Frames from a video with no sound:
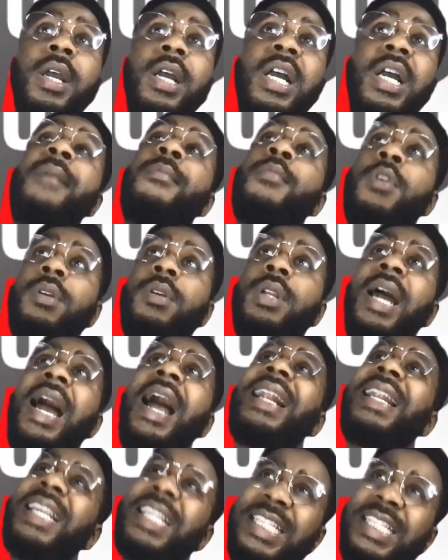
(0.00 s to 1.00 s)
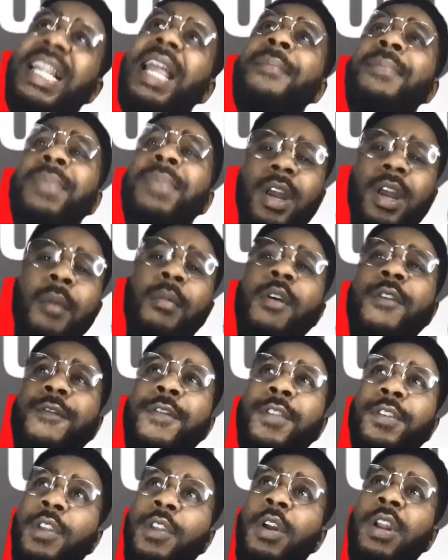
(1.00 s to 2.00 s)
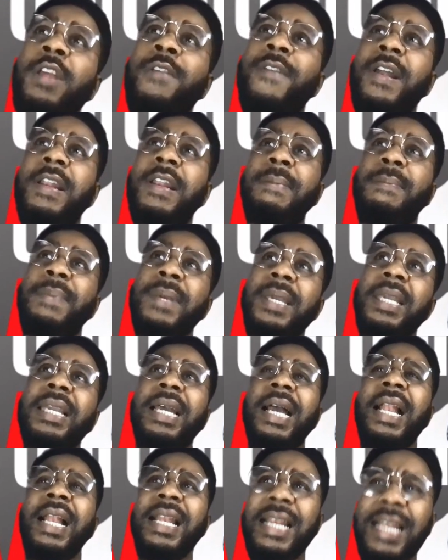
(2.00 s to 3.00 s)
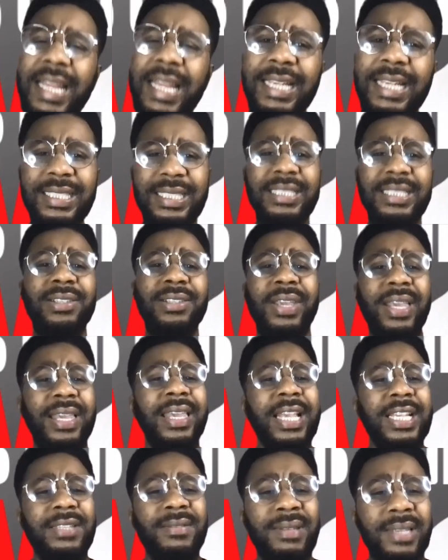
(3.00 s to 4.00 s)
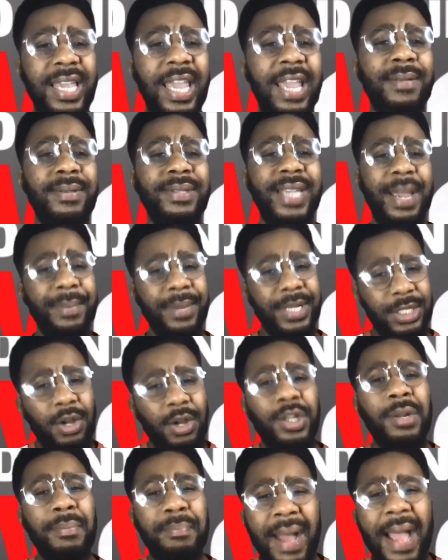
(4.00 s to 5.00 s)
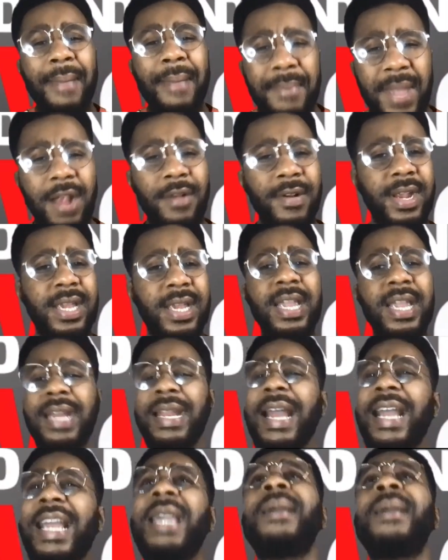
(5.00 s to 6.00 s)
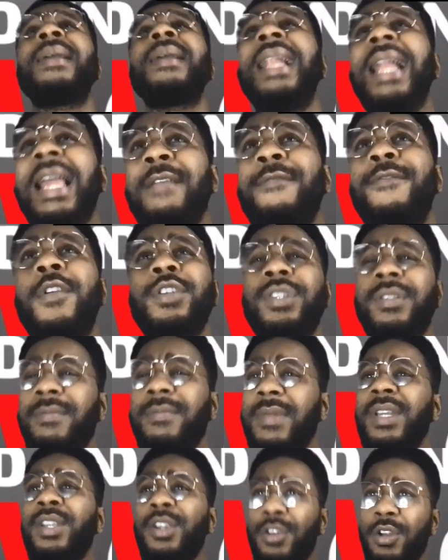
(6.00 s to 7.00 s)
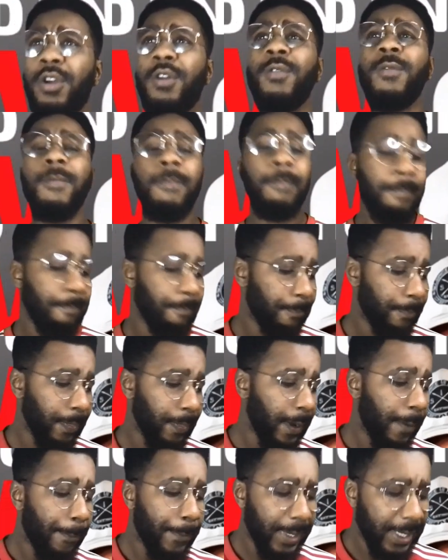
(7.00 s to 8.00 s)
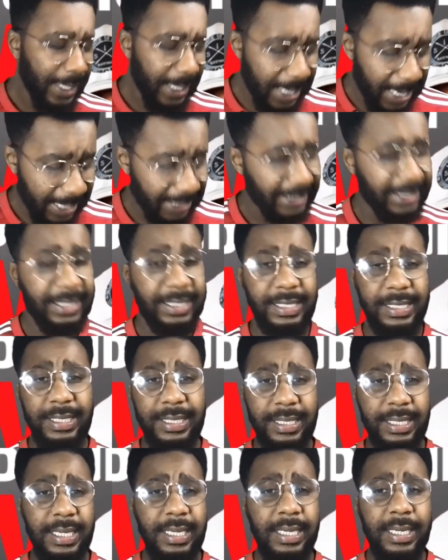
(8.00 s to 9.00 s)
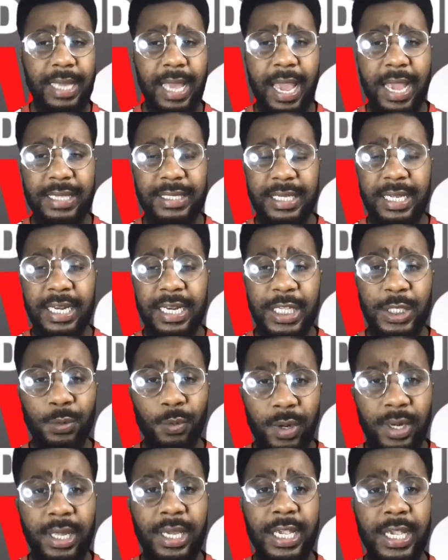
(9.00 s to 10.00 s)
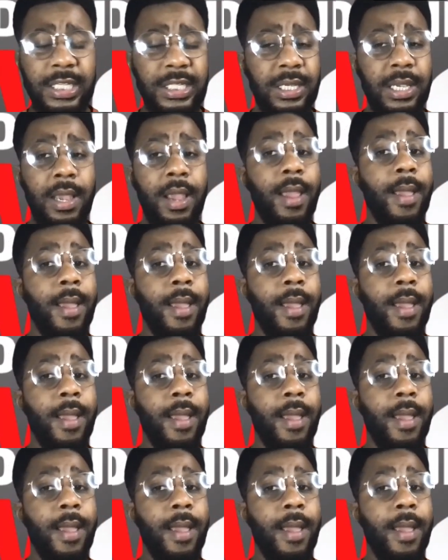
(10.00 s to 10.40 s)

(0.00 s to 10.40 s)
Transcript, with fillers: Come on, at least let me come off for Donny van der Beek, at least, so he can get some game time. It's on my merit, and I can claim for it, you know. But yes, guys, it is what it is.